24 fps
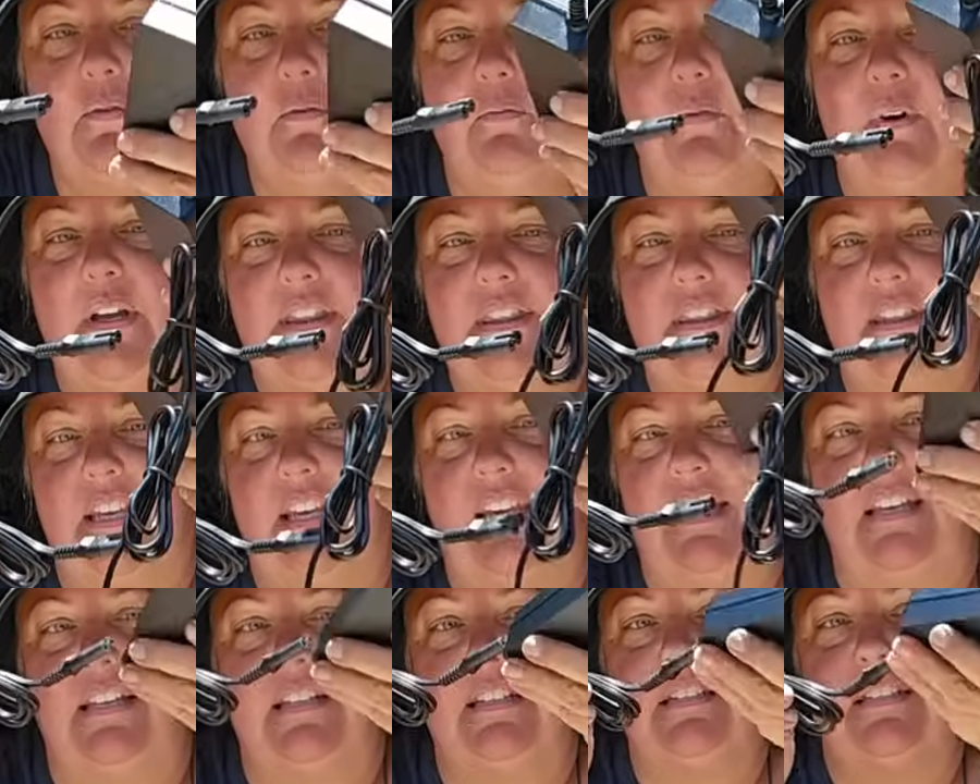with
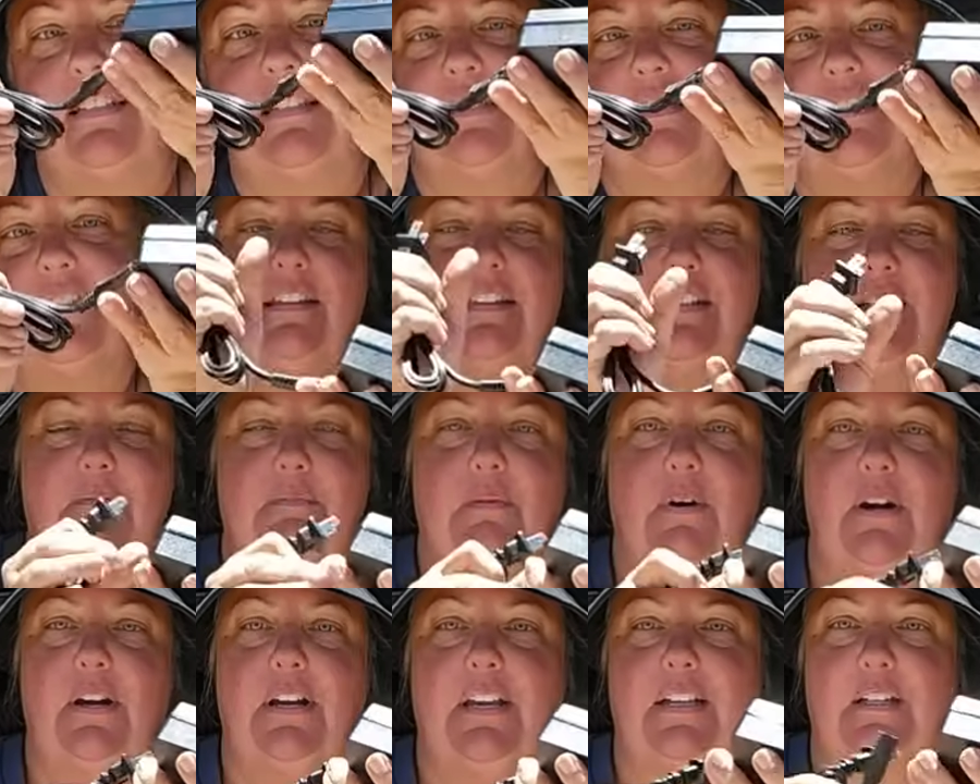this. This
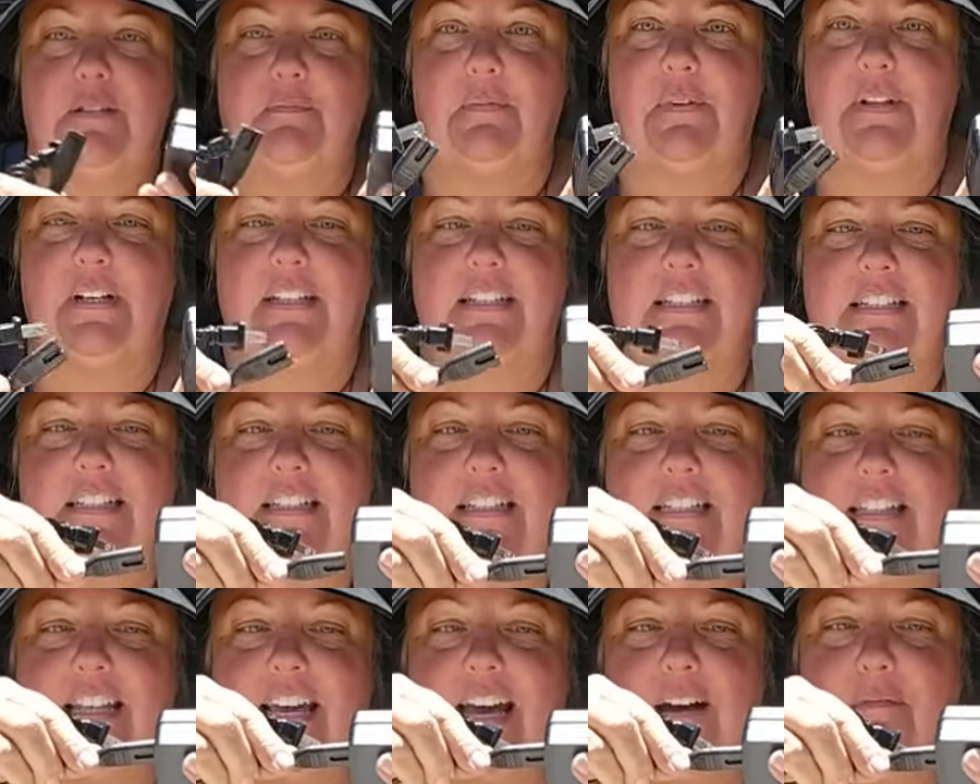part gets plugged
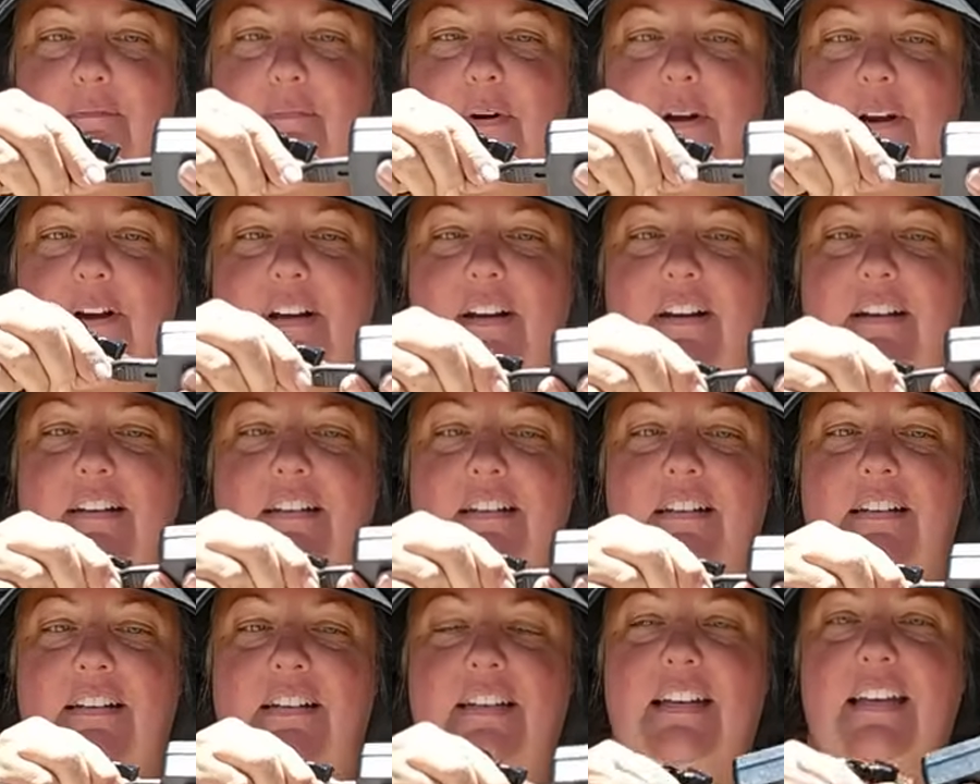into that part
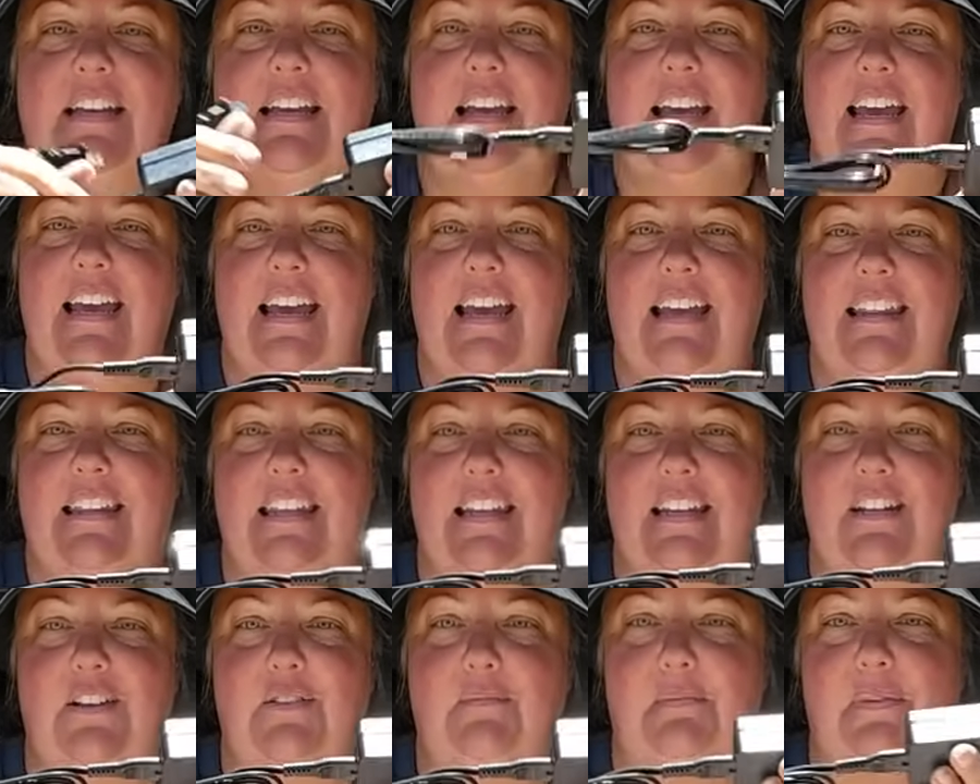and
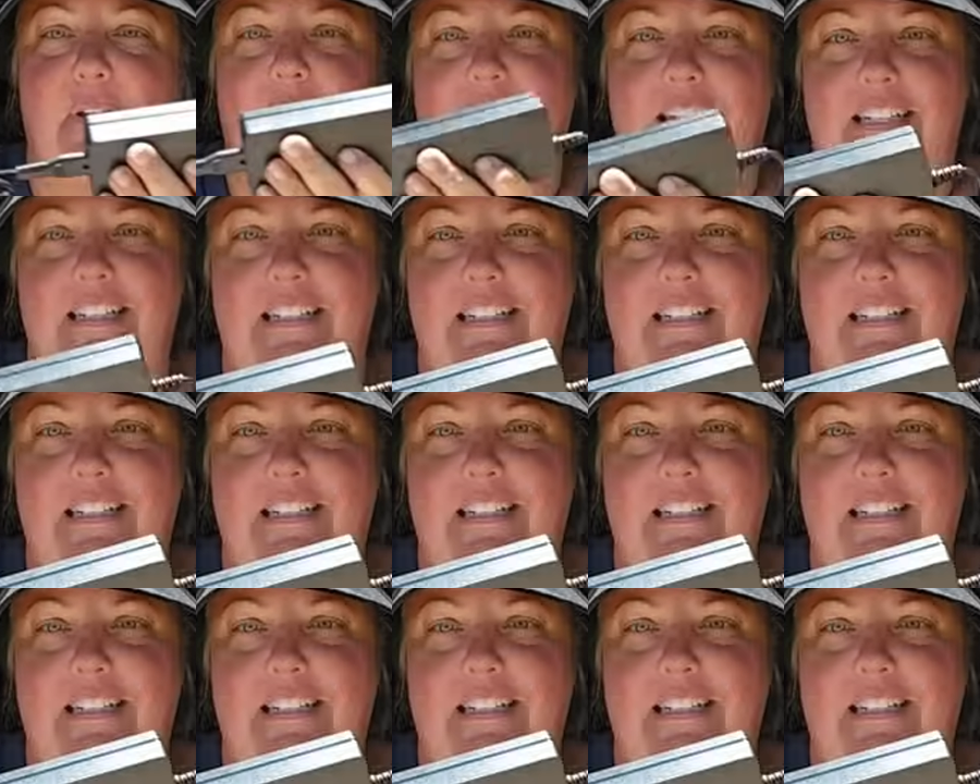then you plug it